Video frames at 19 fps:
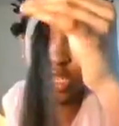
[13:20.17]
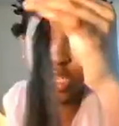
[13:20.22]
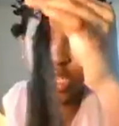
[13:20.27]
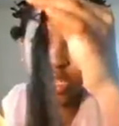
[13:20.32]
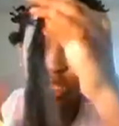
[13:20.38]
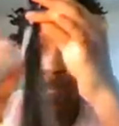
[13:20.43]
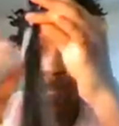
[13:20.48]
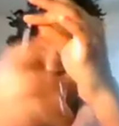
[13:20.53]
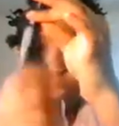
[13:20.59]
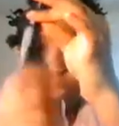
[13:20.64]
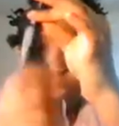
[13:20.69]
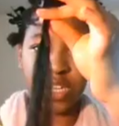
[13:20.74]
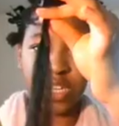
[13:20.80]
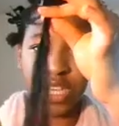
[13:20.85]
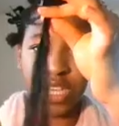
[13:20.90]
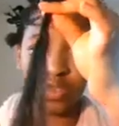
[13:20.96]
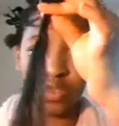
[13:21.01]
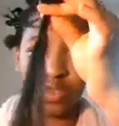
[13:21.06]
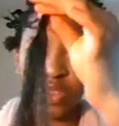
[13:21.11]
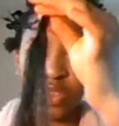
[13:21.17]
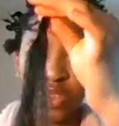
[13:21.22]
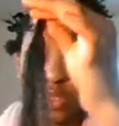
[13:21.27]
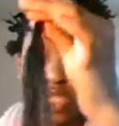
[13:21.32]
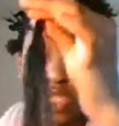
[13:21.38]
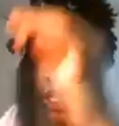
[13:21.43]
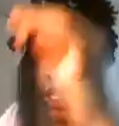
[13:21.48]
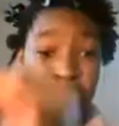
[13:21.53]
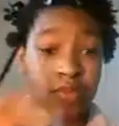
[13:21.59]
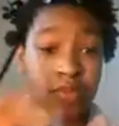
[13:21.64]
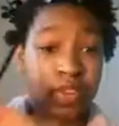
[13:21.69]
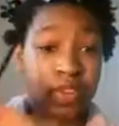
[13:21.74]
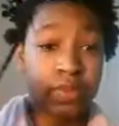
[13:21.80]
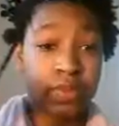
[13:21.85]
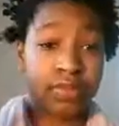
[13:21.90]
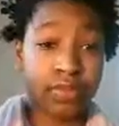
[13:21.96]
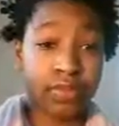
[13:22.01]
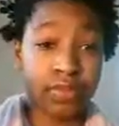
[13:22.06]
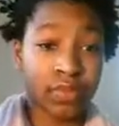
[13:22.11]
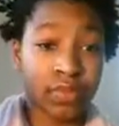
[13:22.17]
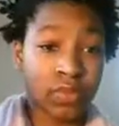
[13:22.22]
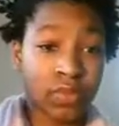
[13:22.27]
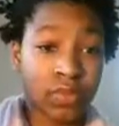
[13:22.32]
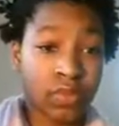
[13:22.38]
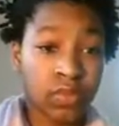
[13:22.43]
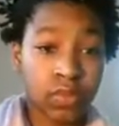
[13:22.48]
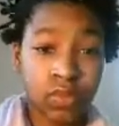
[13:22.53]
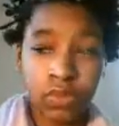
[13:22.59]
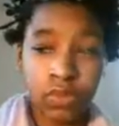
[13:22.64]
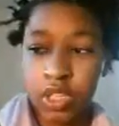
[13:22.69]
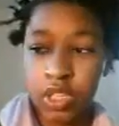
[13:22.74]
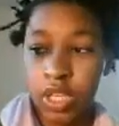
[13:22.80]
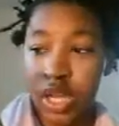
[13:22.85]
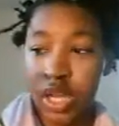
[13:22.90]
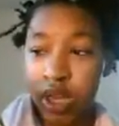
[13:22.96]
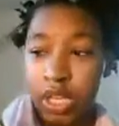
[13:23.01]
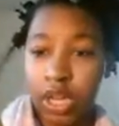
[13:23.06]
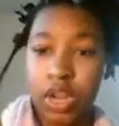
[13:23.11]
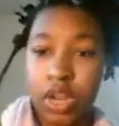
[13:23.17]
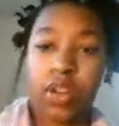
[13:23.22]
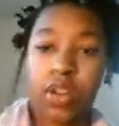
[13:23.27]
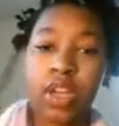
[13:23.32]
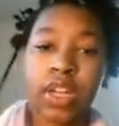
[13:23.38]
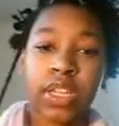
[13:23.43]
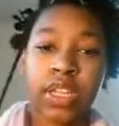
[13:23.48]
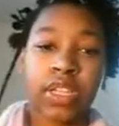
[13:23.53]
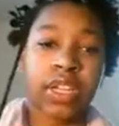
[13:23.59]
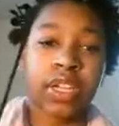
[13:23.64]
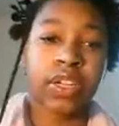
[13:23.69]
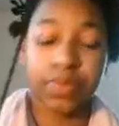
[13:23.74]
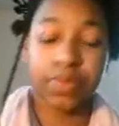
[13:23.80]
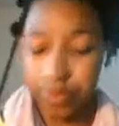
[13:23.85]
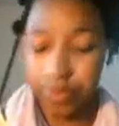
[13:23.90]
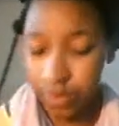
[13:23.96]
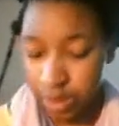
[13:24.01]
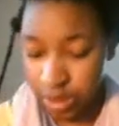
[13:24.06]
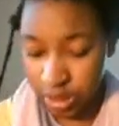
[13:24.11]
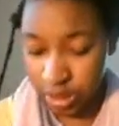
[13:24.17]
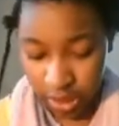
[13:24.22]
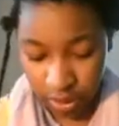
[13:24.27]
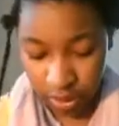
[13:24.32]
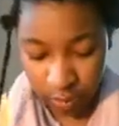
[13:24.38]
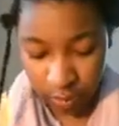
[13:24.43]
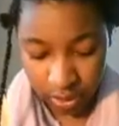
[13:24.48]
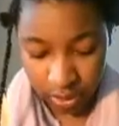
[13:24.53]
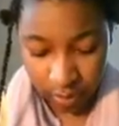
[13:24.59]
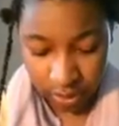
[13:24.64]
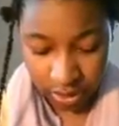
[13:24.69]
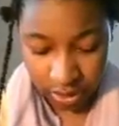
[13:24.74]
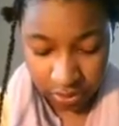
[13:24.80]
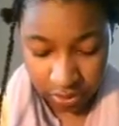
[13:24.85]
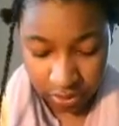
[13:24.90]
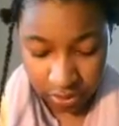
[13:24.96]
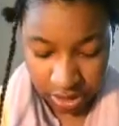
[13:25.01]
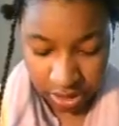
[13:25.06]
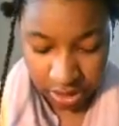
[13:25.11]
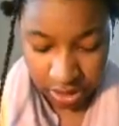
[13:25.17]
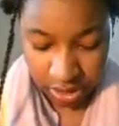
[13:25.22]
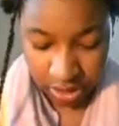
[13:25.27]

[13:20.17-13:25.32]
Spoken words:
it's not coming down, so I'm just gonna leave it. Okay, and I'll cut it later and decide what I want to do with it.